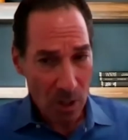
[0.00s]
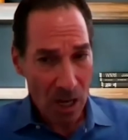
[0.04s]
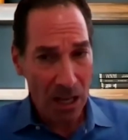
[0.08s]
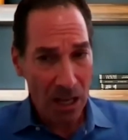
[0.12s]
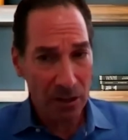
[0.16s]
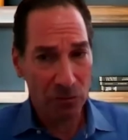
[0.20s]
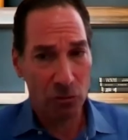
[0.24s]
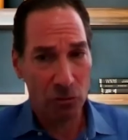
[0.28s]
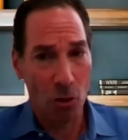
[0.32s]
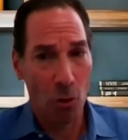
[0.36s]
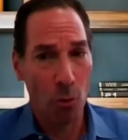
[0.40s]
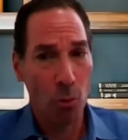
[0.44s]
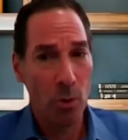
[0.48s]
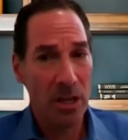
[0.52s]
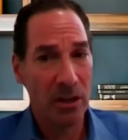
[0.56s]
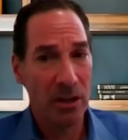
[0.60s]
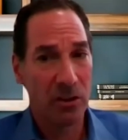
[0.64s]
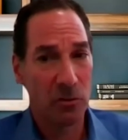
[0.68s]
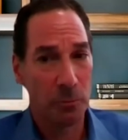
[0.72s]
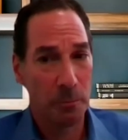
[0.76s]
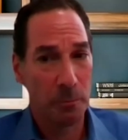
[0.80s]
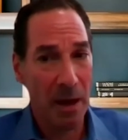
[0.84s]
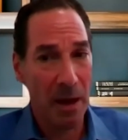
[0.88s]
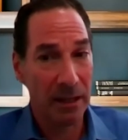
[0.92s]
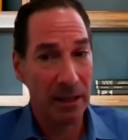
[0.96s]
and so we
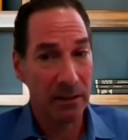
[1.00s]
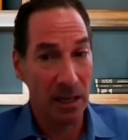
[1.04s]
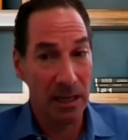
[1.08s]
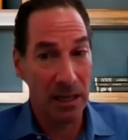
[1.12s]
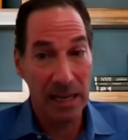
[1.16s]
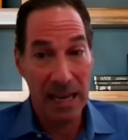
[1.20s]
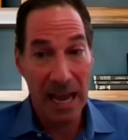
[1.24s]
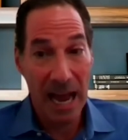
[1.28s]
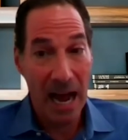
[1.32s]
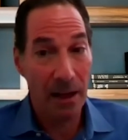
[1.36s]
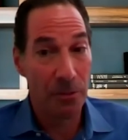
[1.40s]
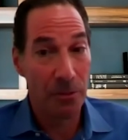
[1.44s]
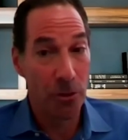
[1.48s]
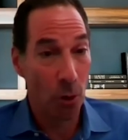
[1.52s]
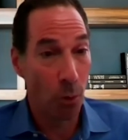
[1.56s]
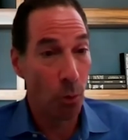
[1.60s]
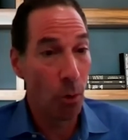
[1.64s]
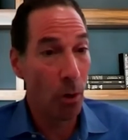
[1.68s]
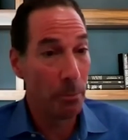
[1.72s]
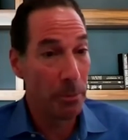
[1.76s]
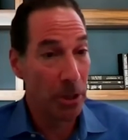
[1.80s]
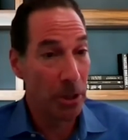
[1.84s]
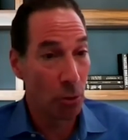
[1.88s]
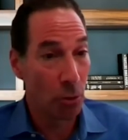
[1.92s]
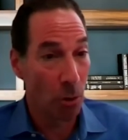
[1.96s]
expect that yeah there
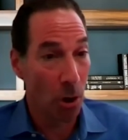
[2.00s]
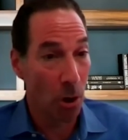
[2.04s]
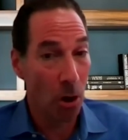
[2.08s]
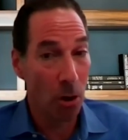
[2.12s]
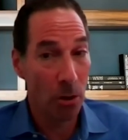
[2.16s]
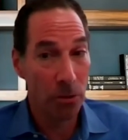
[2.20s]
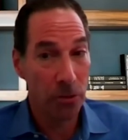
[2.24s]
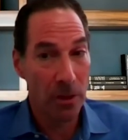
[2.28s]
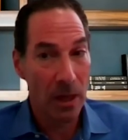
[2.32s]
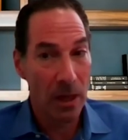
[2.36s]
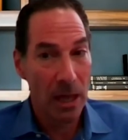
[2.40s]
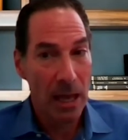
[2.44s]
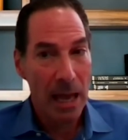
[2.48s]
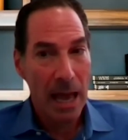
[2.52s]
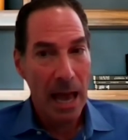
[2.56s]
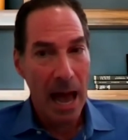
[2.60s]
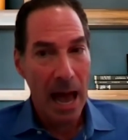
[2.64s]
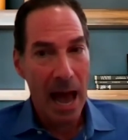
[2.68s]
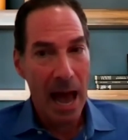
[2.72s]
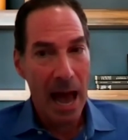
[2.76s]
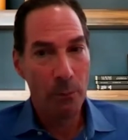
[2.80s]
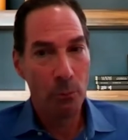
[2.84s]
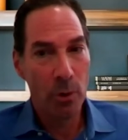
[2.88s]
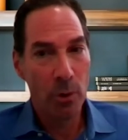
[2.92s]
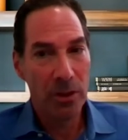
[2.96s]
will be growth
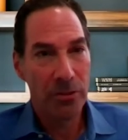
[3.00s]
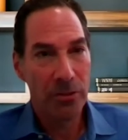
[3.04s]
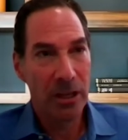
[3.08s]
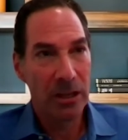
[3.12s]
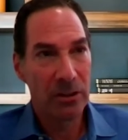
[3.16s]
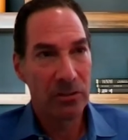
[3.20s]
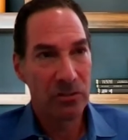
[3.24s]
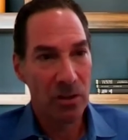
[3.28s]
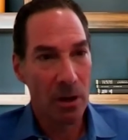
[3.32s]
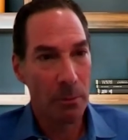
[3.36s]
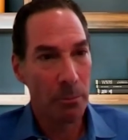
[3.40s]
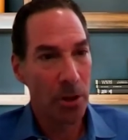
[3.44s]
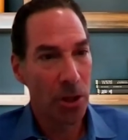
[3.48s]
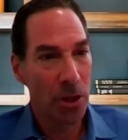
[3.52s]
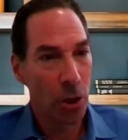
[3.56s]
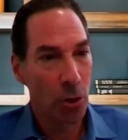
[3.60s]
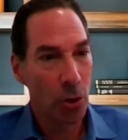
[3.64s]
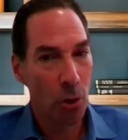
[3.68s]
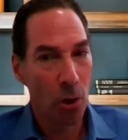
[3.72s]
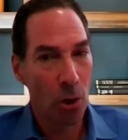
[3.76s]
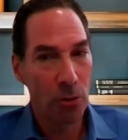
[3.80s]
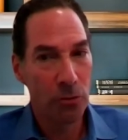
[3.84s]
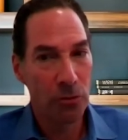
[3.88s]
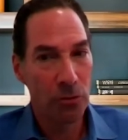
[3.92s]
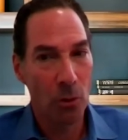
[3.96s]
and we think some of the
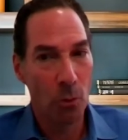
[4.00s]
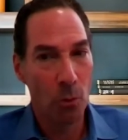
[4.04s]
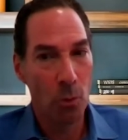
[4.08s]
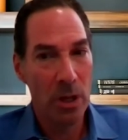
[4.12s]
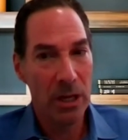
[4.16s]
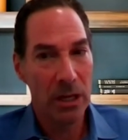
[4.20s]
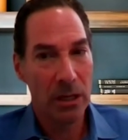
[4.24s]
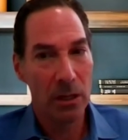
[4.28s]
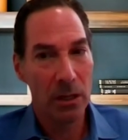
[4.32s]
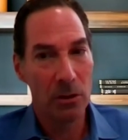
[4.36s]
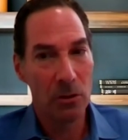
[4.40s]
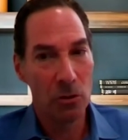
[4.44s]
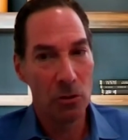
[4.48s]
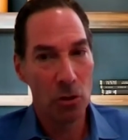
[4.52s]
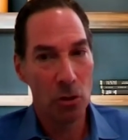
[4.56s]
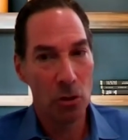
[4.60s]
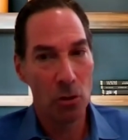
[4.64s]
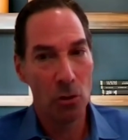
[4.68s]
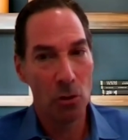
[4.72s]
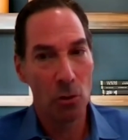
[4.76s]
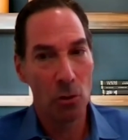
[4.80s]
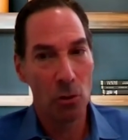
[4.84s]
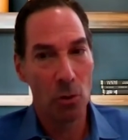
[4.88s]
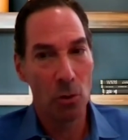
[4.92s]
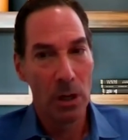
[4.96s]
growth that we can
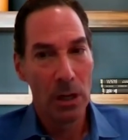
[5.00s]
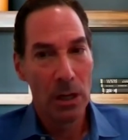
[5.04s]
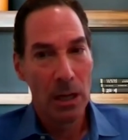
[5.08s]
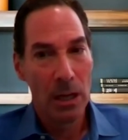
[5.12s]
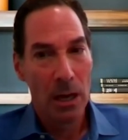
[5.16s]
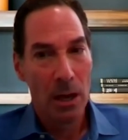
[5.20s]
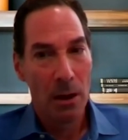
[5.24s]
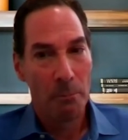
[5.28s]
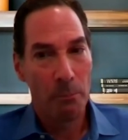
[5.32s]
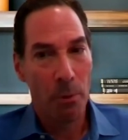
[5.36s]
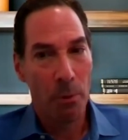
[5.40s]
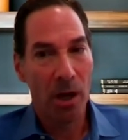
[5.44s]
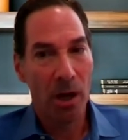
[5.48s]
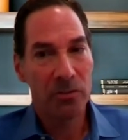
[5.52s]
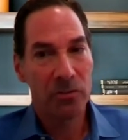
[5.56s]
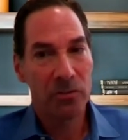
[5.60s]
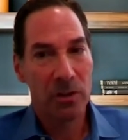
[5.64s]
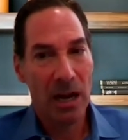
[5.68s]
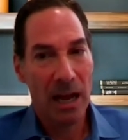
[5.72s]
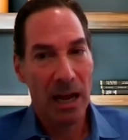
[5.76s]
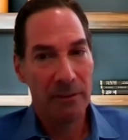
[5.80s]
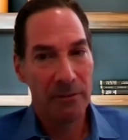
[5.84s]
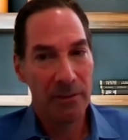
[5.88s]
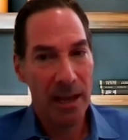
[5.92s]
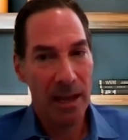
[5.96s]
do
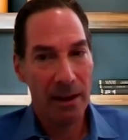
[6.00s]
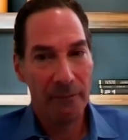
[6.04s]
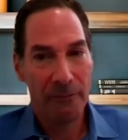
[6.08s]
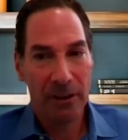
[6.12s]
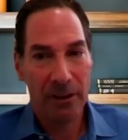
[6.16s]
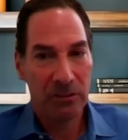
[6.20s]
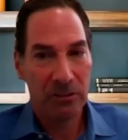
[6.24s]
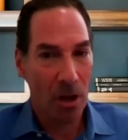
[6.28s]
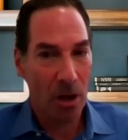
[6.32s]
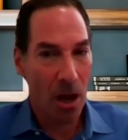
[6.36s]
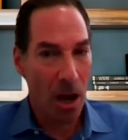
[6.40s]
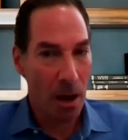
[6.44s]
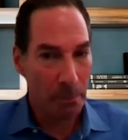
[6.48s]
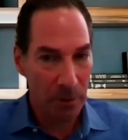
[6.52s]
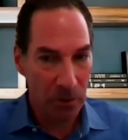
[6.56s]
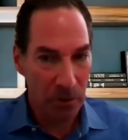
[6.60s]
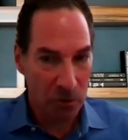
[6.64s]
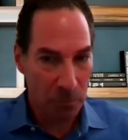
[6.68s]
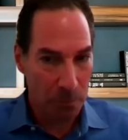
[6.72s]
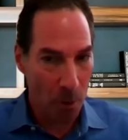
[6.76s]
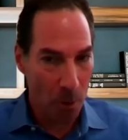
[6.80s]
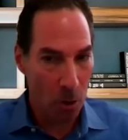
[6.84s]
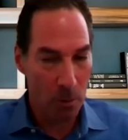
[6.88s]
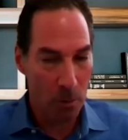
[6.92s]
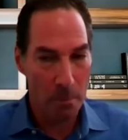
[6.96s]
boston ivf has a hub and
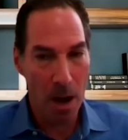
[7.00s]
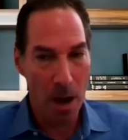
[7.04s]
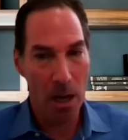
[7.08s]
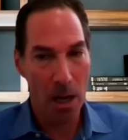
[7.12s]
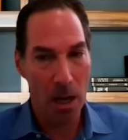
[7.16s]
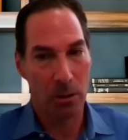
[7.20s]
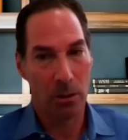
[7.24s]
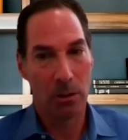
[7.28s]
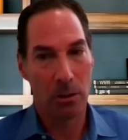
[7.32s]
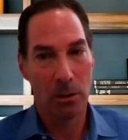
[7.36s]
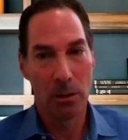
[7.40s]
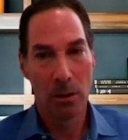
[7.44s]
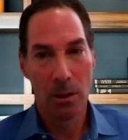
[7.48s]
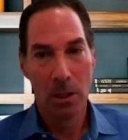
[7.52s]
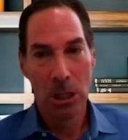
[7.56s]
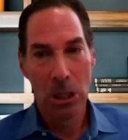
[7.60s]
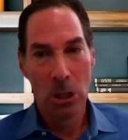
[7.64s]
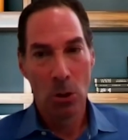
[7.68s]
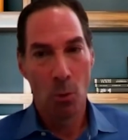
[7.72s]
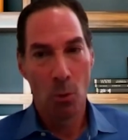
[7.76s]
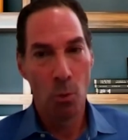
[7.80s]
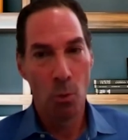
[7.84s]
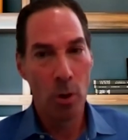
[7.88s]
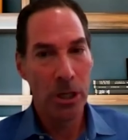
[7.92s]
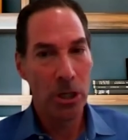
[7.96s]
spoke model
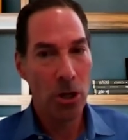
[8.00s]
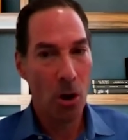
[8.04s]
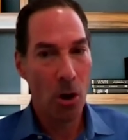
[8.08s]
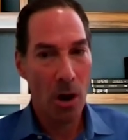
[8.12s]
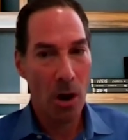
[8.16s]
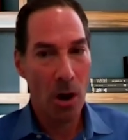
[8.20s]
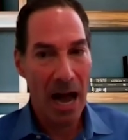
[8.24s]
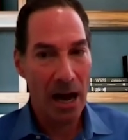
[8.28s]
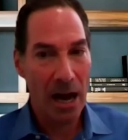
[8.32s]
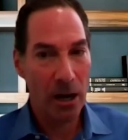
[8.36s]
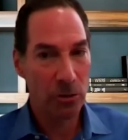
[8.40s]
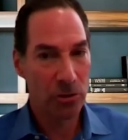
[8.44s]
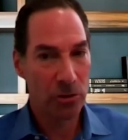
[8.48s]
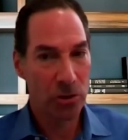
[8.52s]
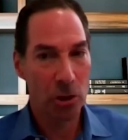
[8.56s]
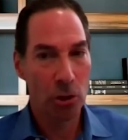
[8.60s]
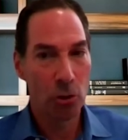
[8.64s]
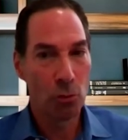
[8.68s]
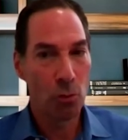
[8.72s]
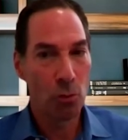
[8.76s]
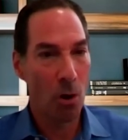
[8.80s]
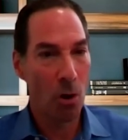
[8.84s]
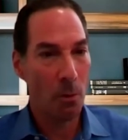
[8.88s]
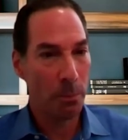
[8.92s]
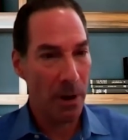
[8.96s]
we know how to
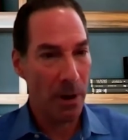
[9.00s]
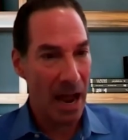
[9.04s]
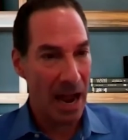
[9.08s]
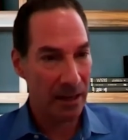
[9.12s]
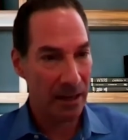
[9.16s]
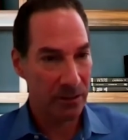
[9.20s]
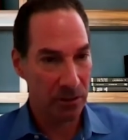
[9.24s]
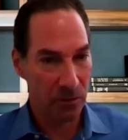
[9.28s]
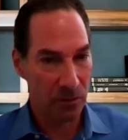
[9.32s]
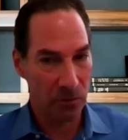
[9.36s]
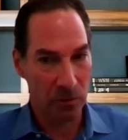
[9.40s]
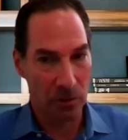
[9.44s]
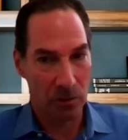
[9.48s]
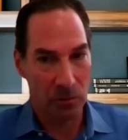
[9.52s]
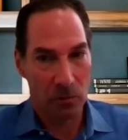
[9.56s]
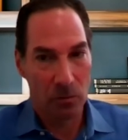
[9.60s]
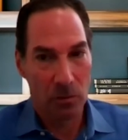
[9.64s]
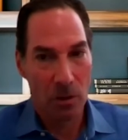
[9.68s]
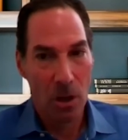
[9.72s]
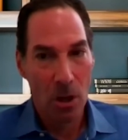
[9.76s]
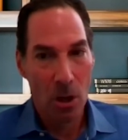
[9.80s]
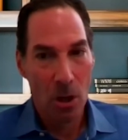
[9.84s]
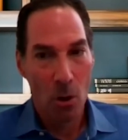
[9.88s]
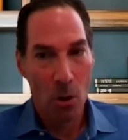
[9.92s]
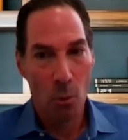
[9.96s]
grow practices.